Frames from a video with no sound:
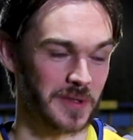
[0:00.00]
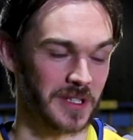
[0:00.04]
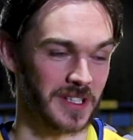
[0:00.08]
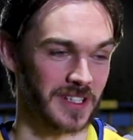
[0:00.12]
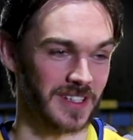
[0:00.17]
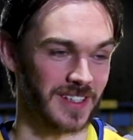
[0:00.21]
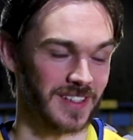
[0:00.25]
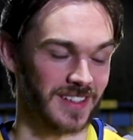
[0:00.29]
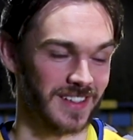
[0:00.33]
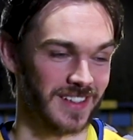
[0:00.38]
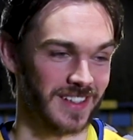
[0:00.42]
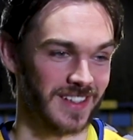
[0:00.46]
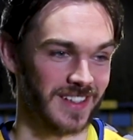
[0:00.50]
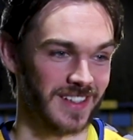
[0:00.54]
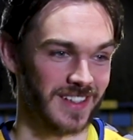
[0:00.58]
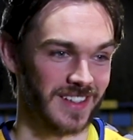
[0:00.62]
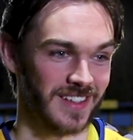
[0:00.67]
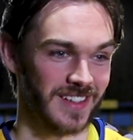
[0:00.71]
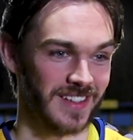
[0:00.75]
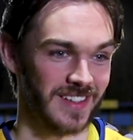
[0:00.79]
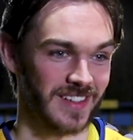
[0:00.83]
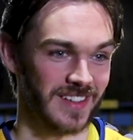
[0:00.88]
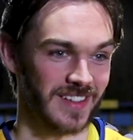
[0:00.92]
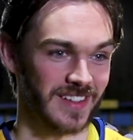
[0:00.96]
But
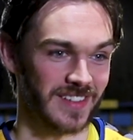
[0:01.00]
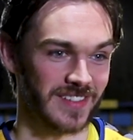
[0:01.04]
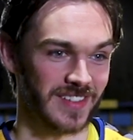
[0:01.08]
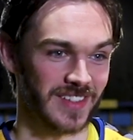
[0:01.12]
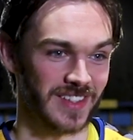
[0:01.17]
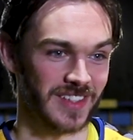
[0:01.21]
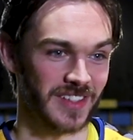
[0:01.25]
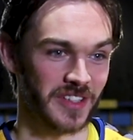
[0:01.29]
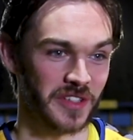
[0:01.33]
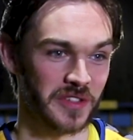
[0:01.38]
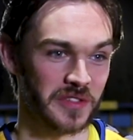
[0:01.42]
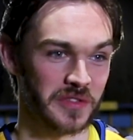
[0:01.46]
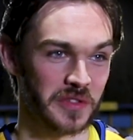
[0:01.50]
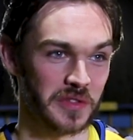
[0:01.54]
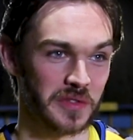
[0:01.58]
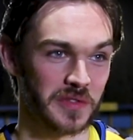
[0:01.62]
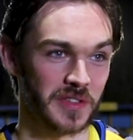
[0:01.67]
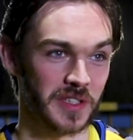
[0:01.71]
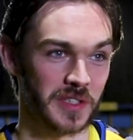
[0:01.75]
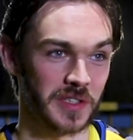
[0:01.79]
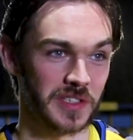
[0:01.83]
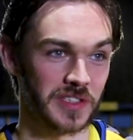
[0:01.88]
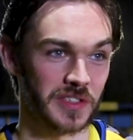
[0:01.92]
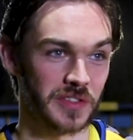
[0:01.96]
I think the overall
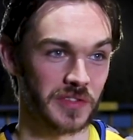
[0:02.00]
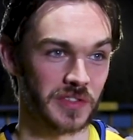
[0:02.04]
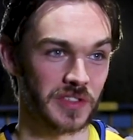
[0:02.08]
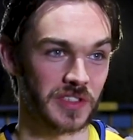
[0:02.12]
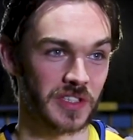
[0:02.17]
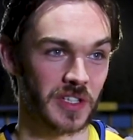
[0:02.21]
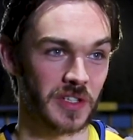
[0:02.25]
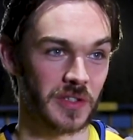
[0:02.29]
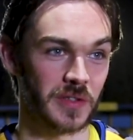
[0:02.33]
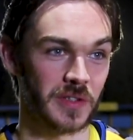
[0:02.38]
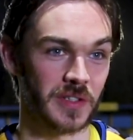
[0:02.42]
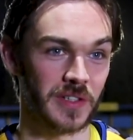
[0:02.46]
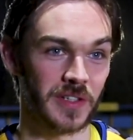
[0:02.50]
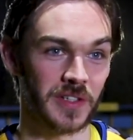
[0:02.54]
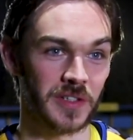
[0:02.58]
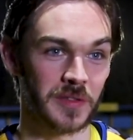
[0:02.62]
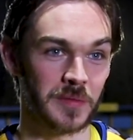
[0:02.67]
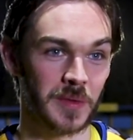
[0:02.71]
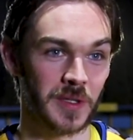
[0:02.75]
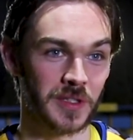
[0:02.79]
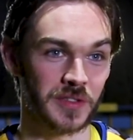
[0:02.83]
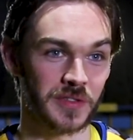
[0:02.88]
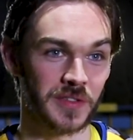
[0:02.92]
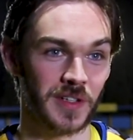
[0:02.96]
thing is the result, and I'd
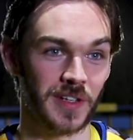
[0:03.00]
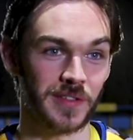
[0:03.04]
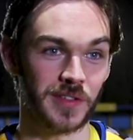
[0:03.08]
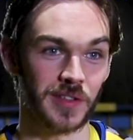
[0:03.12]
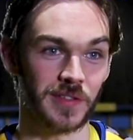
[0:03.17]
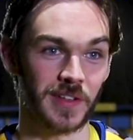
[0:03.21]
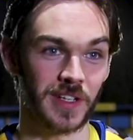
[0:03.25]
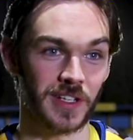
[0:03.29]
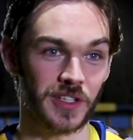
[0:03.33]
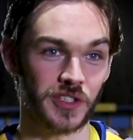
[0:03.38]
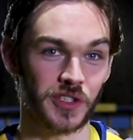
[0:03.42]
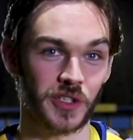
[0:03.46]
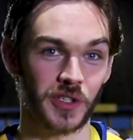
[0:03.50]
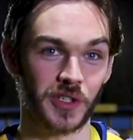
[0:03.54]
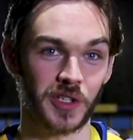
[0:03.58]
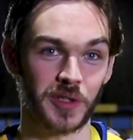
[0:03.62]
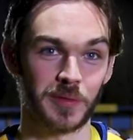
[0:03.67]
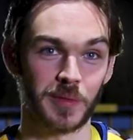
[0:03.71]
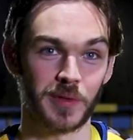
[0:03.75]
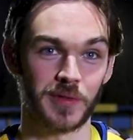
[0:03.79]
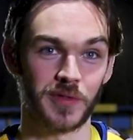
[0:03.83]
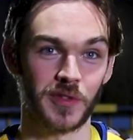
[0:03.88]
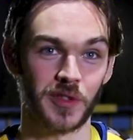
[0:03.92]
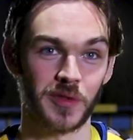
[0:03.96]
much rather have had a
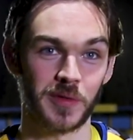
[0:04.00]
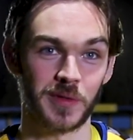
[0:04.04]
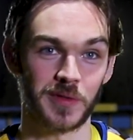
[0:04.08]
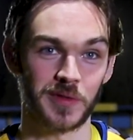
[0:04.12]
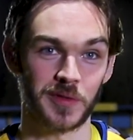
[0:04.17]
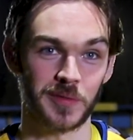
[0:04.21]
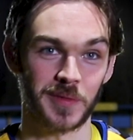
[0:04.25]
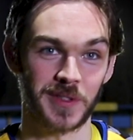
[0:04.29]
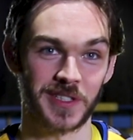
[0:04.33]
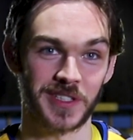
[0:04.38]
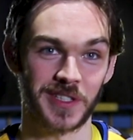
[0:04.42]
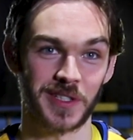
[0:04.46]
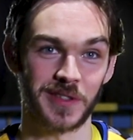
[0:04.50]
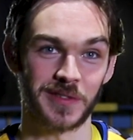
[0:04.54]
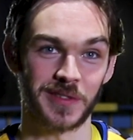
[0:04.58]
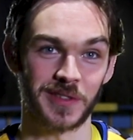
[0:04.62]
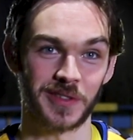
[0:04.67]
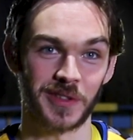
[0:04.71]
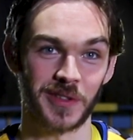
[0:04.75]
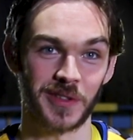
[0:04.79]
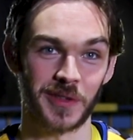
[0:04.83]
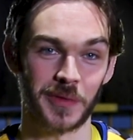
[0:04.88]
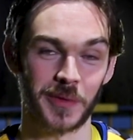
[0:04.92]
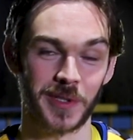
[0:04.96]
shocking performance from myself
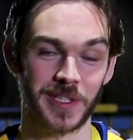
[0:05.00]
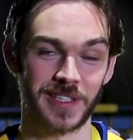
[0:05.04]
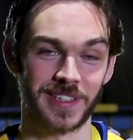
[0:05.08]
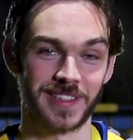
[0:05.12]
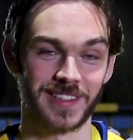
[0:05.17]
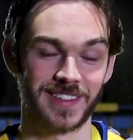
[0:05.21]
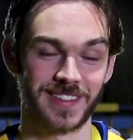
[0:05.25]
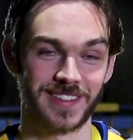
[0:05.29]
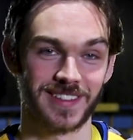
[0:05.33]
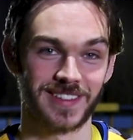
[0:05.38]
and got the win.